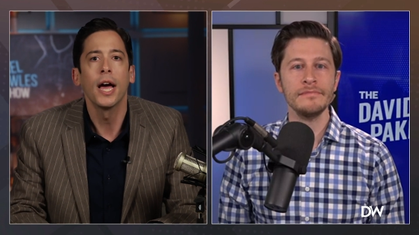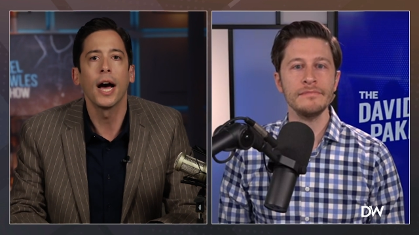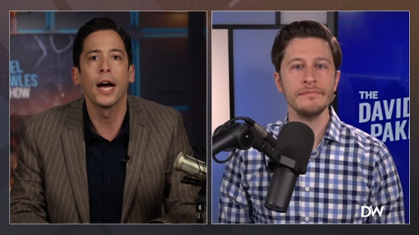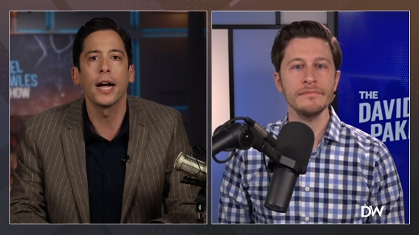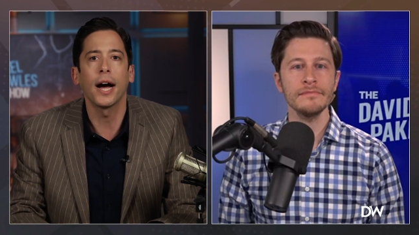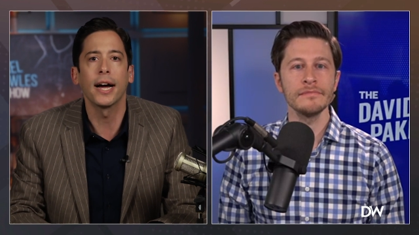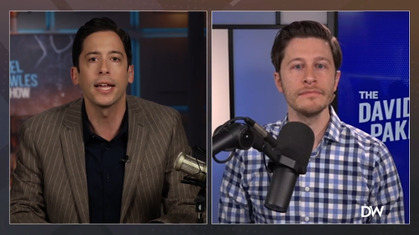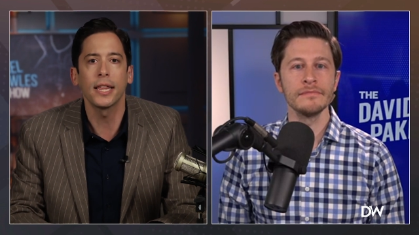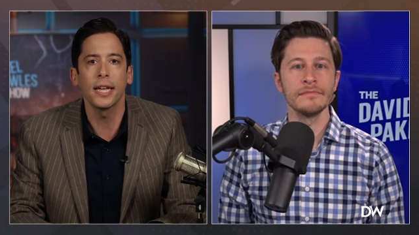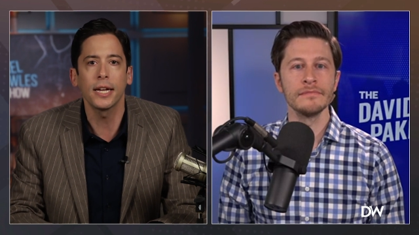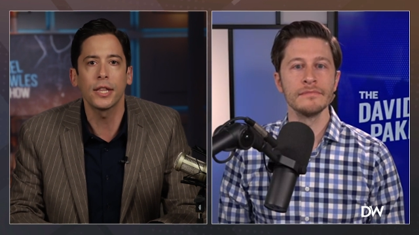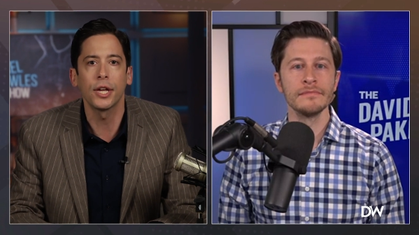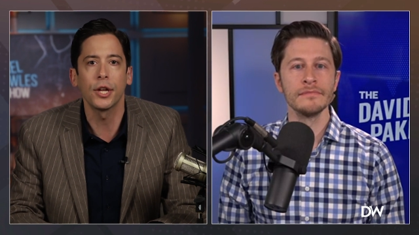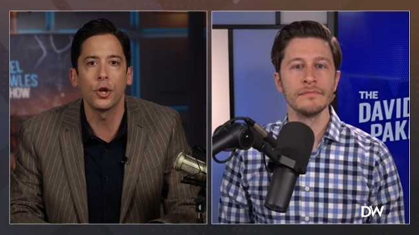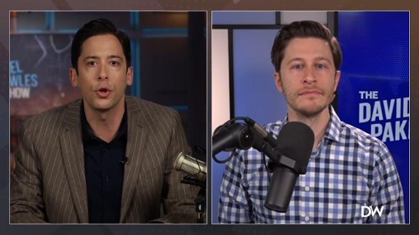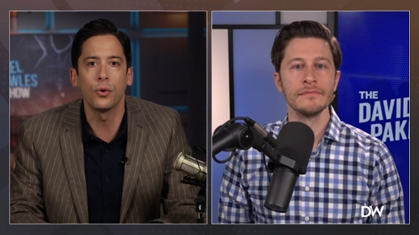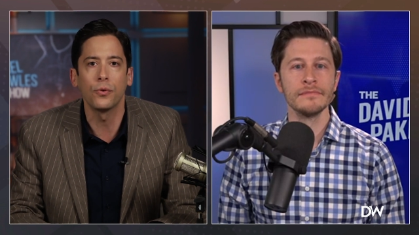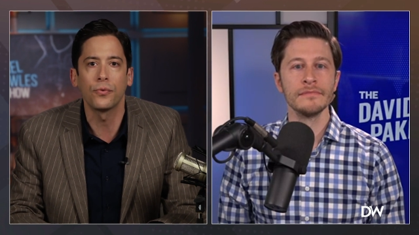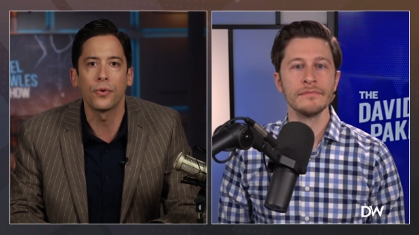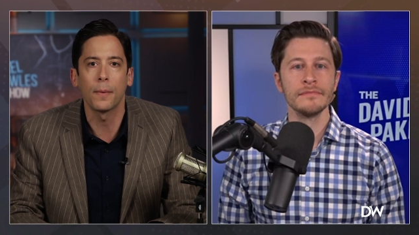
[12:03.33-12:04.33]
Speaker 1: I think that
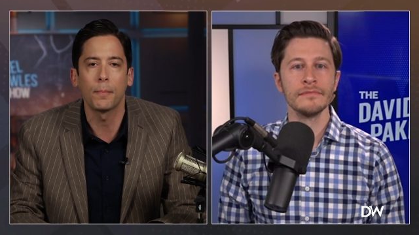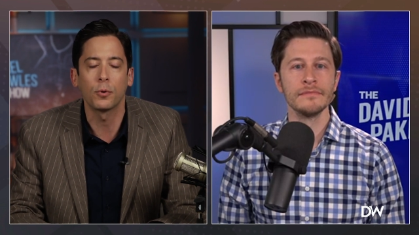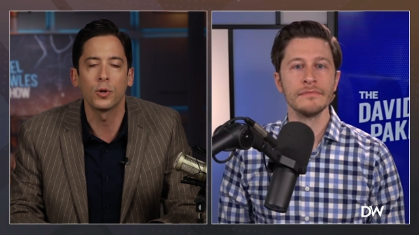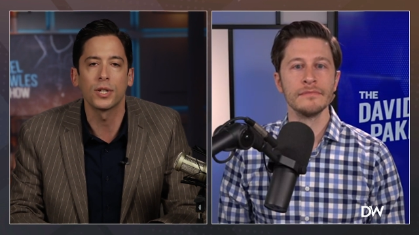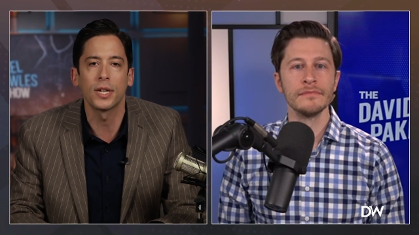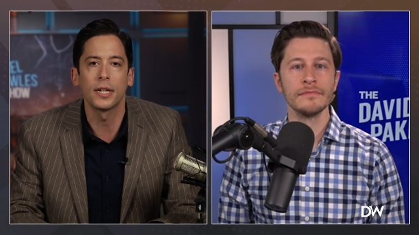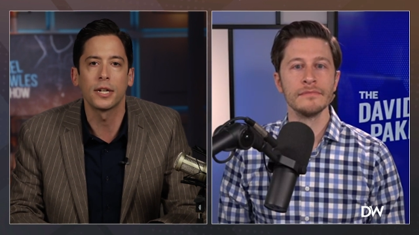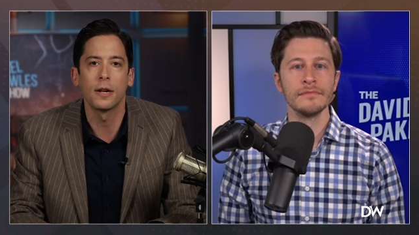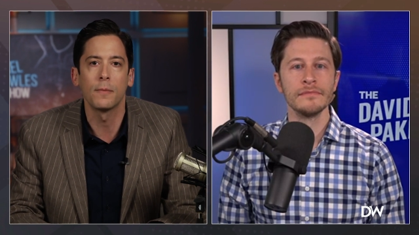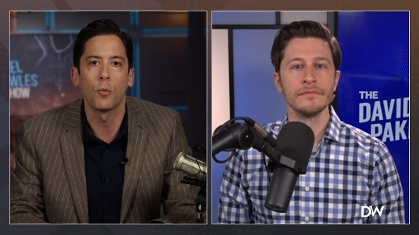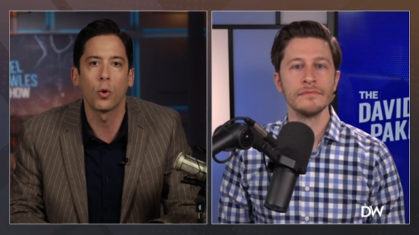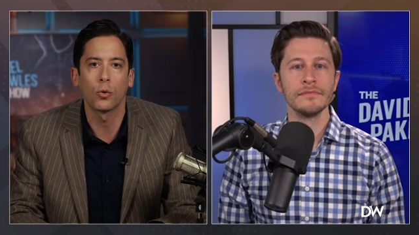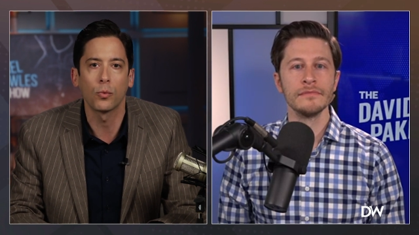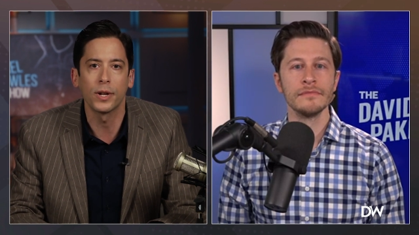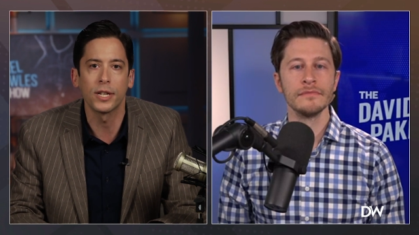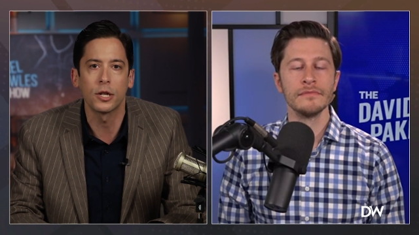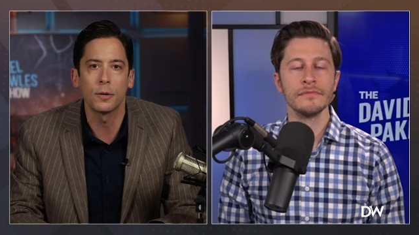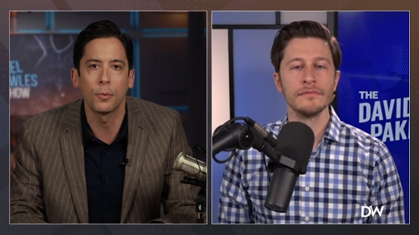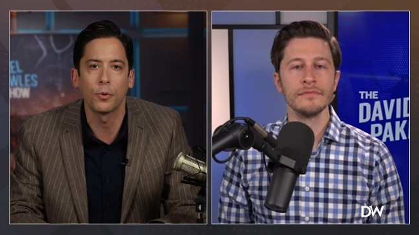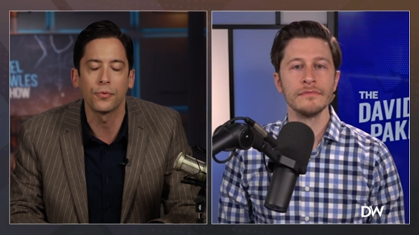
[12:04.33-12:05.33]
you've uh, presented a more
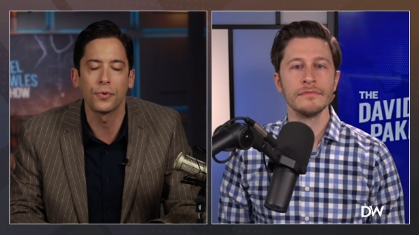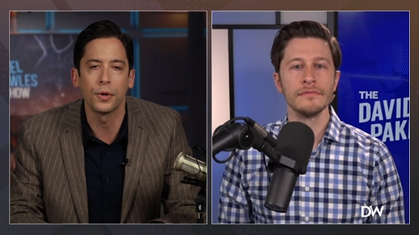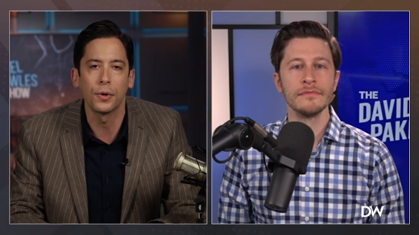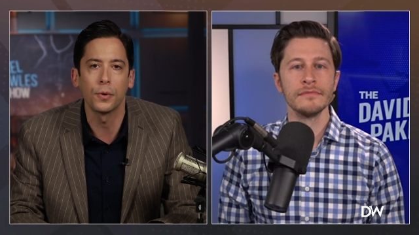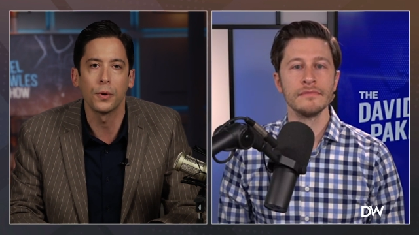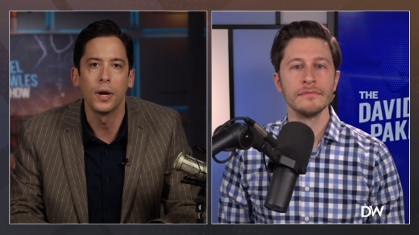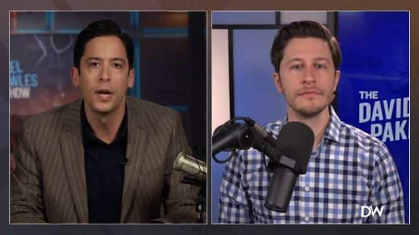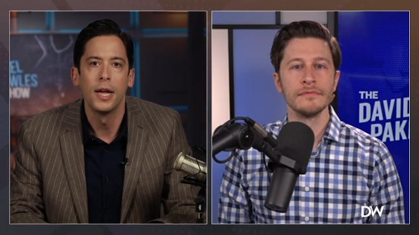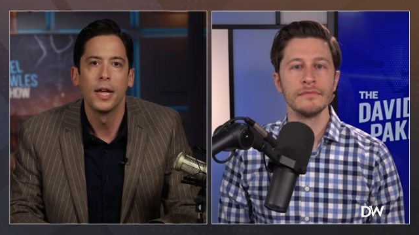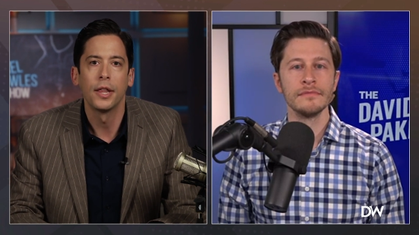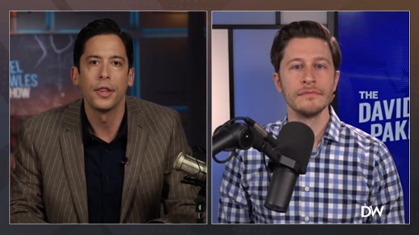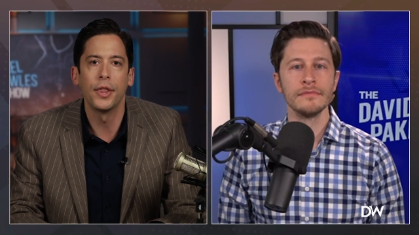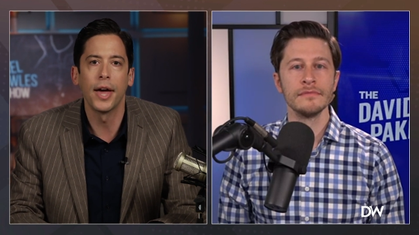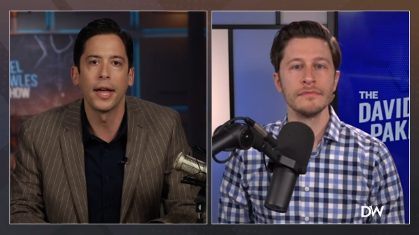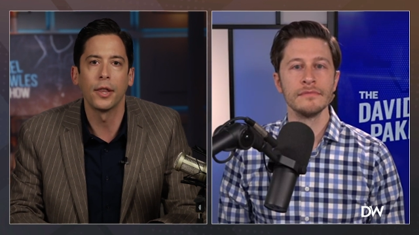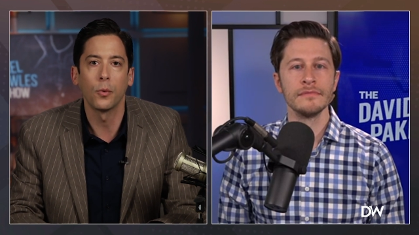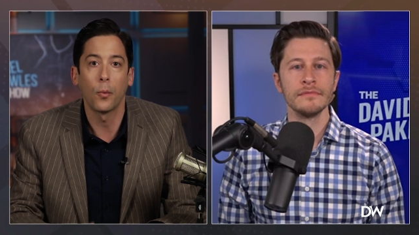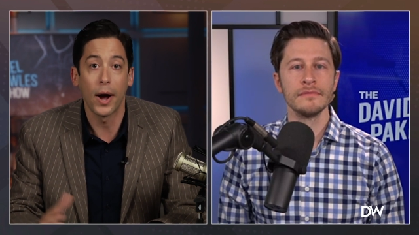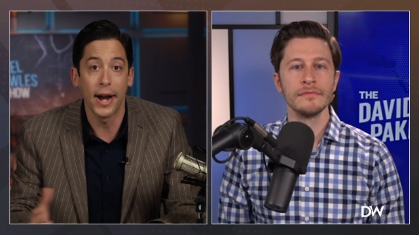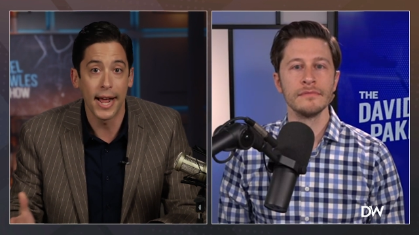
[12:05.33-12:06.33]
reasonable view
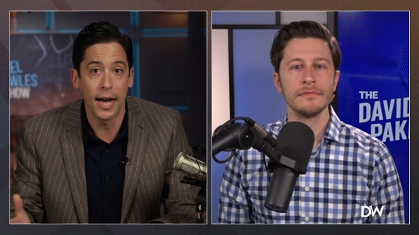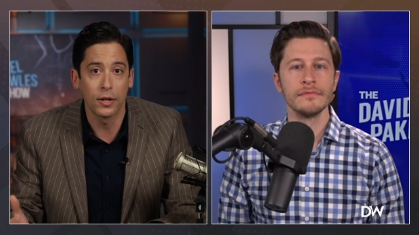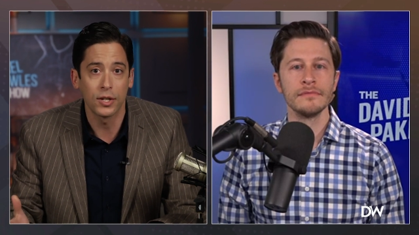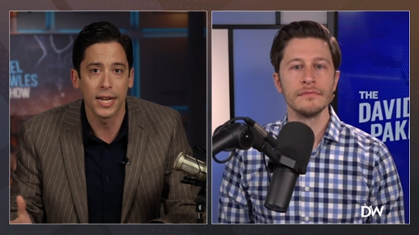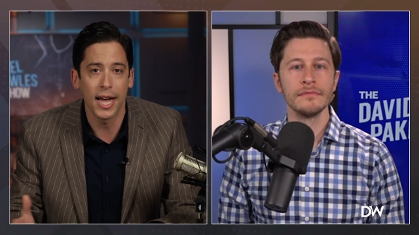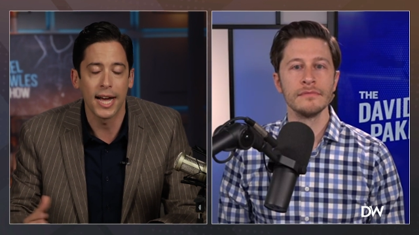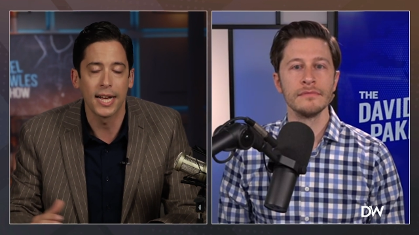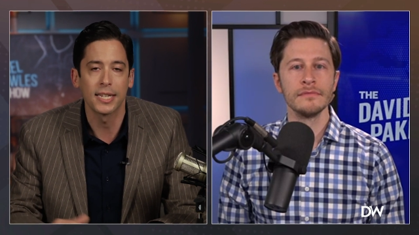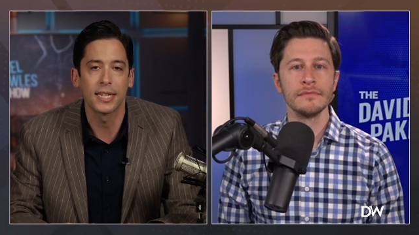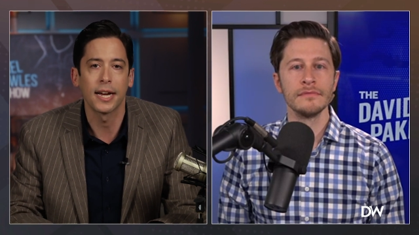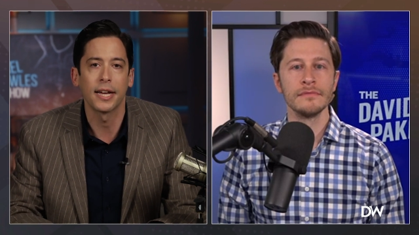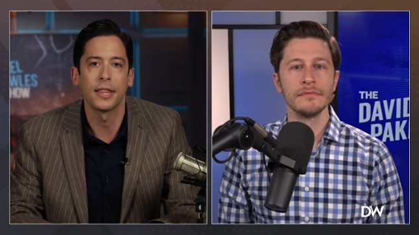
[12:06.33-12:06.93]
than the White House has.